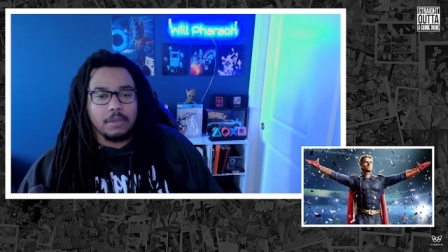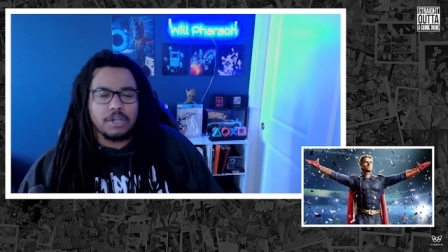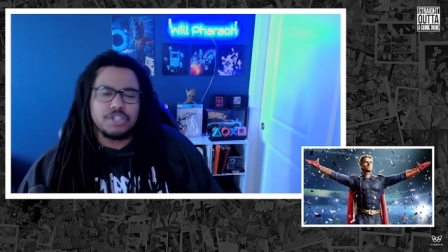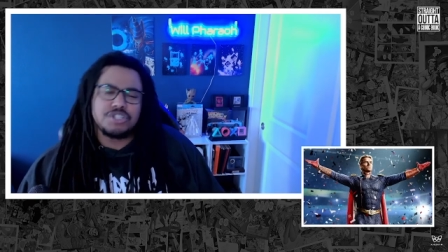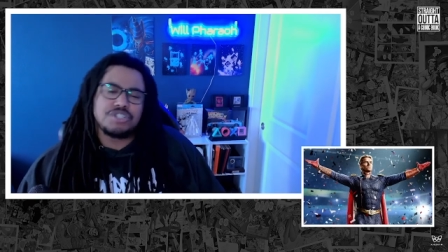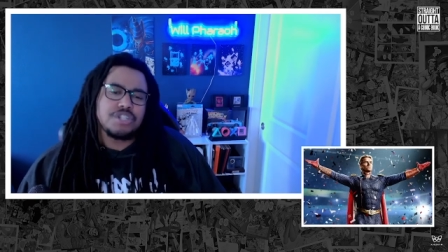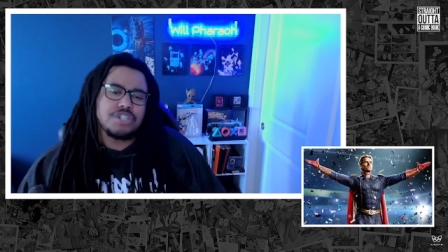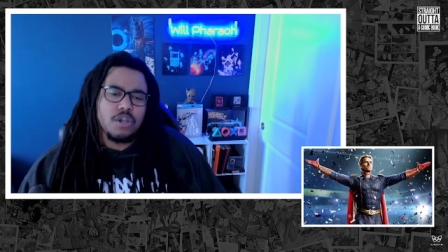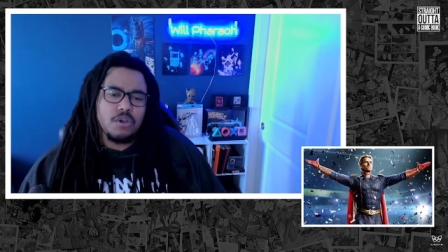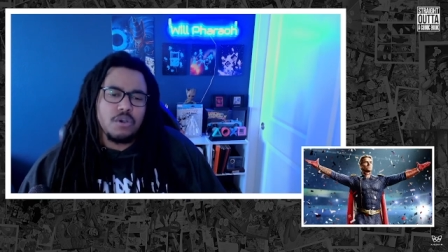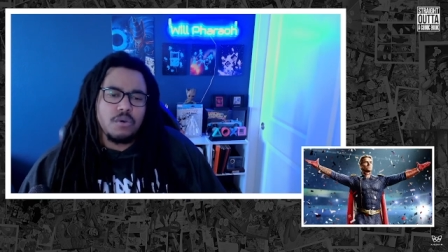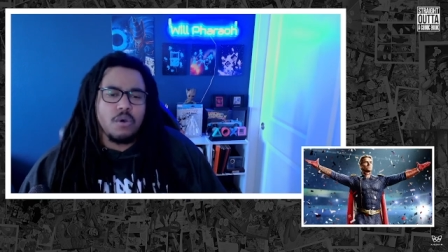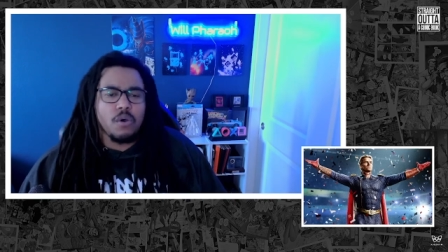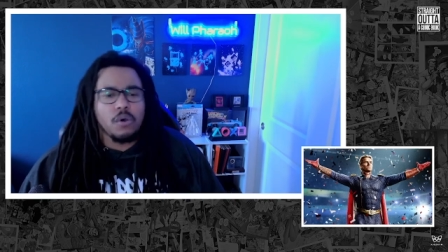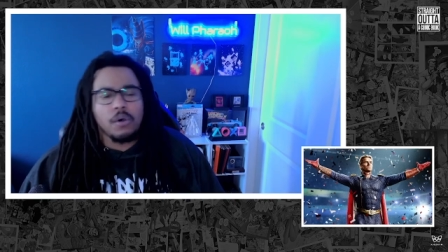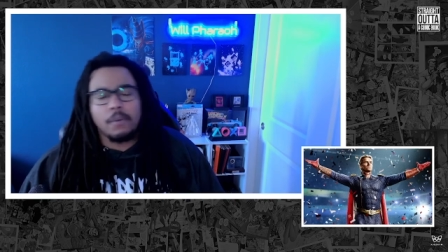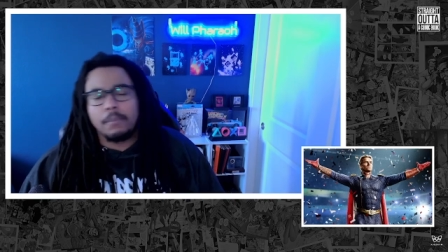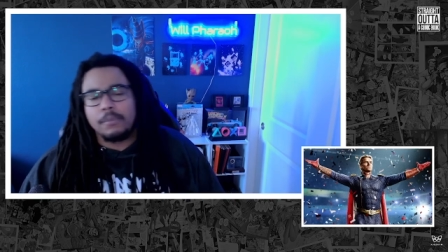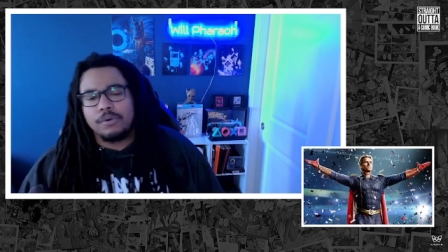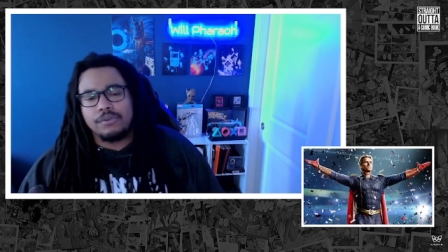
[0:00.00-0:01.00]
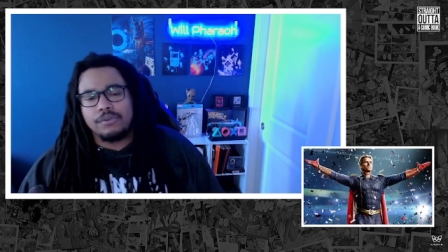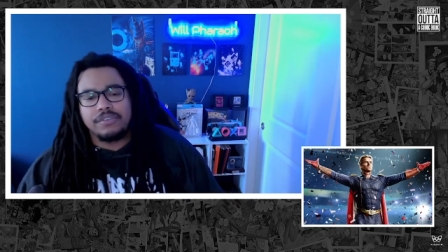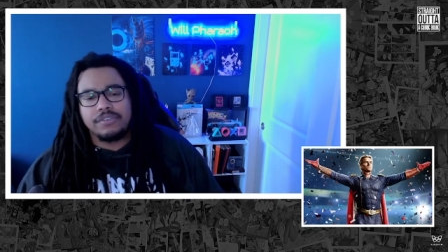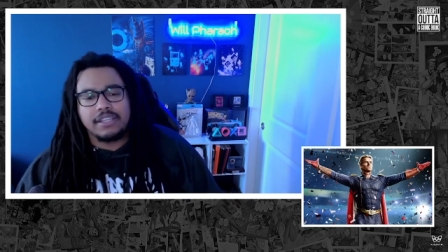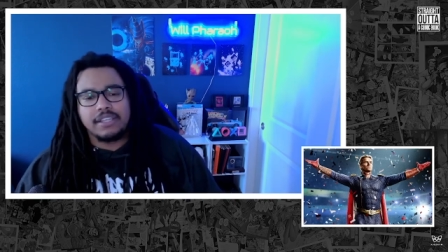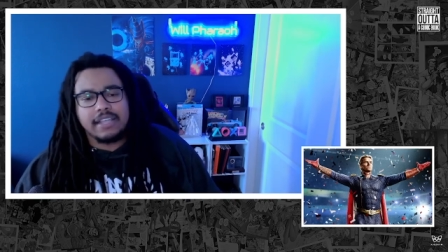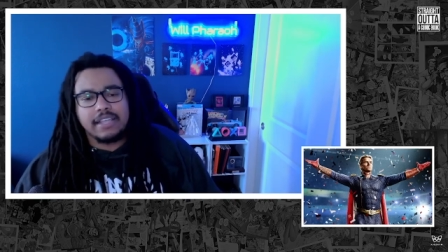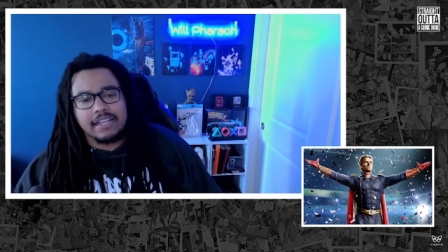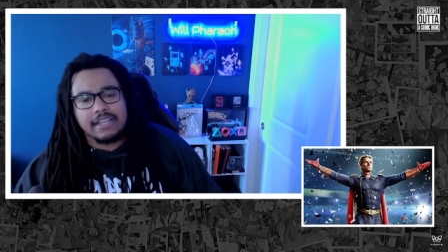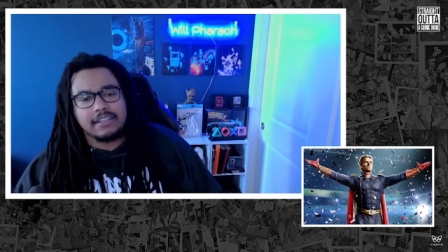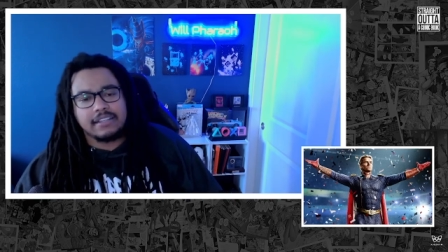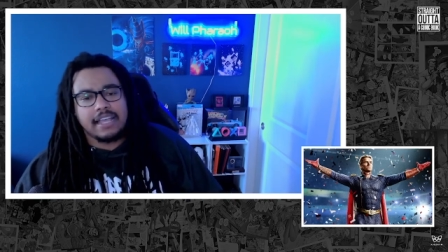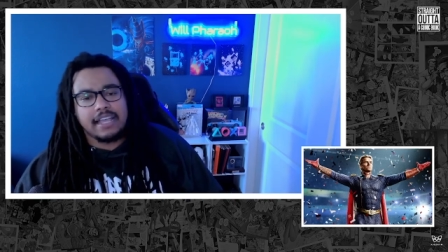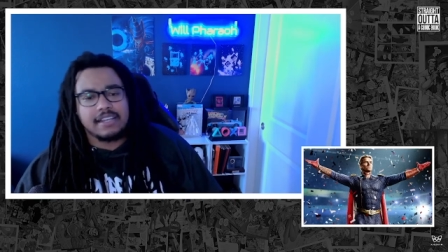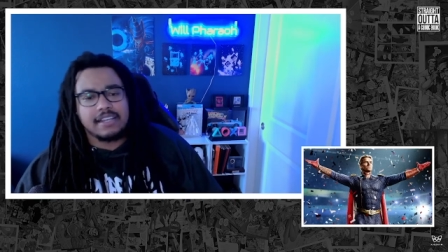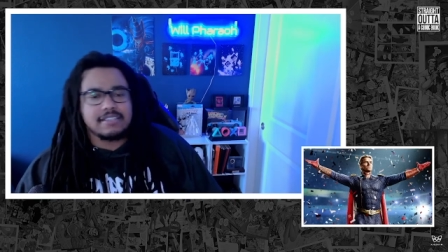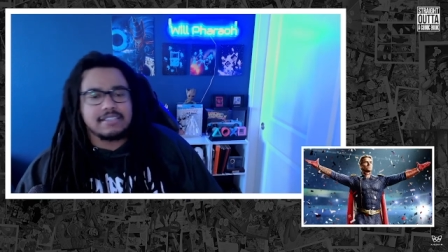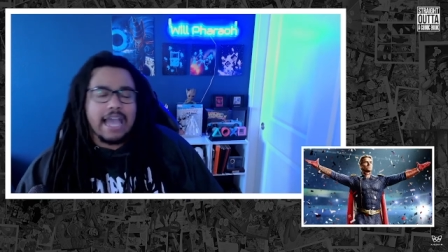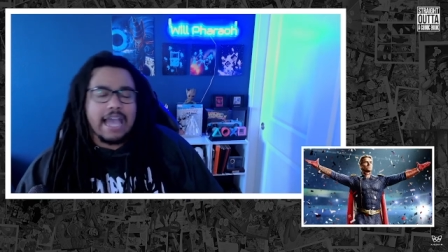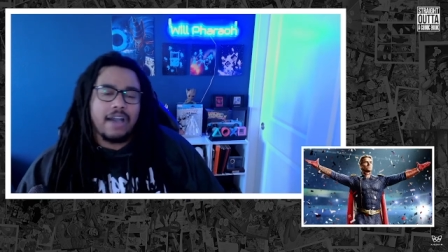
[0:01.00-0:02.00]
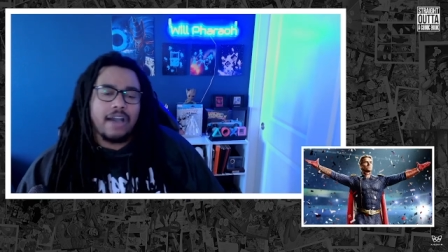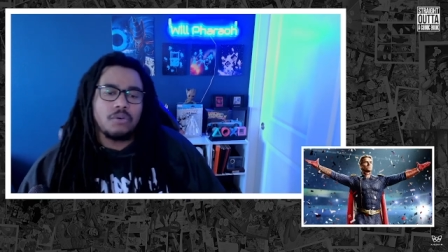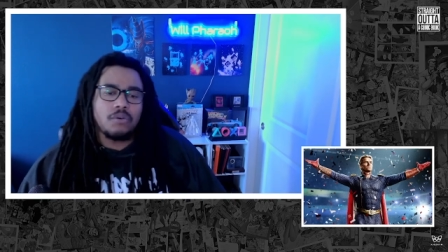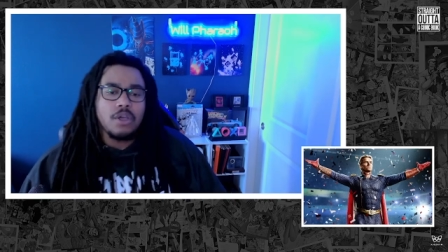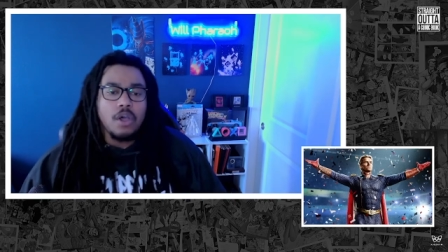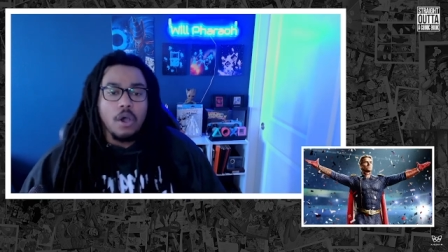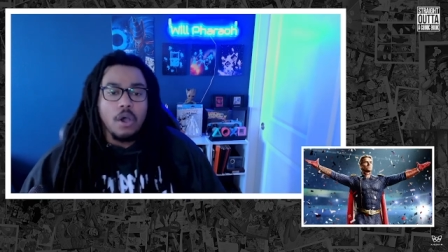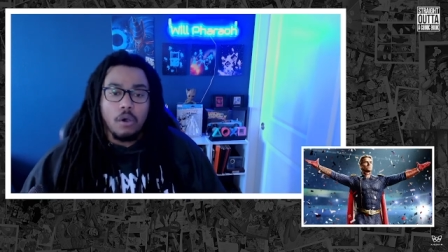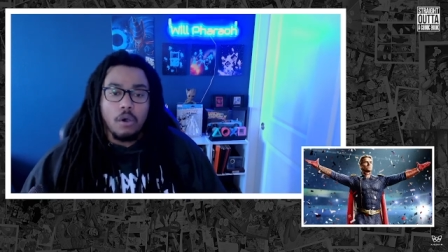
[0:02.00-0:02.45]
a show or a movie that is out